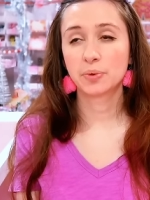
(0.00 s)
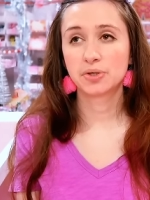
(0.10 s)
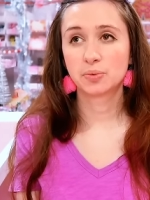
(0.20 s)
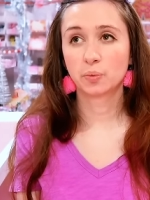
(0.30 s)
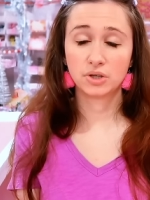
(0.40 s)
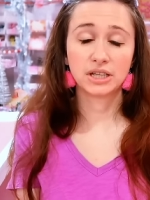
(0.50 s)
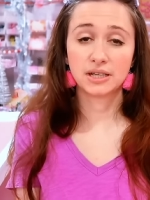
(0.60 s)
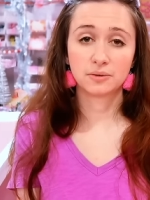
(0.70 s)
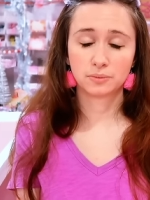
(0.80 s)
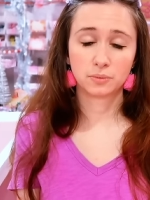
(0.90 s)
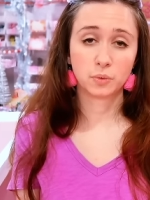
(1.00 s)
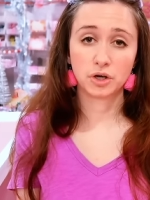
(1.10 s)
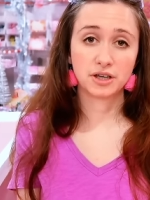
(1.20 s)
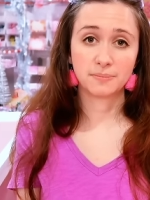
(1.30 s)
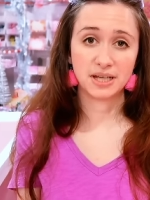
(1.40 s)
was really
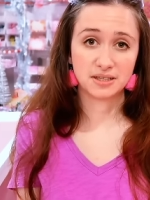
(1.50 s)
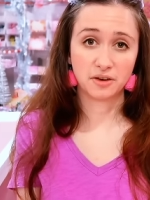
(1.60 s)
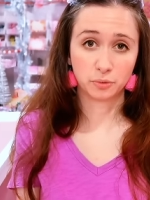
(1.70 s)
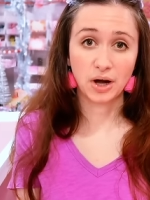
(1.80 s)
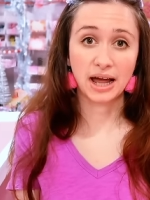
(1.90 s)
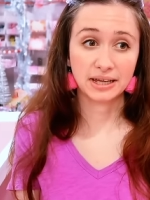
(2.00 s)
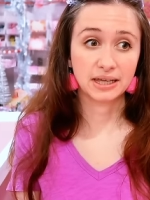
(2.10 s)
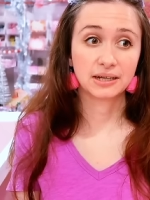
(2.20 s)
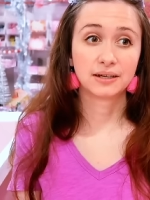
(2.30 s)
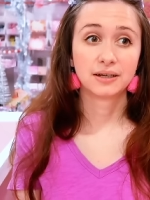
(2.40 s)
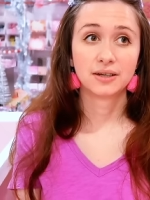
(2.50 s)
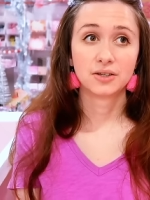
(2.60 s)
working myself ragged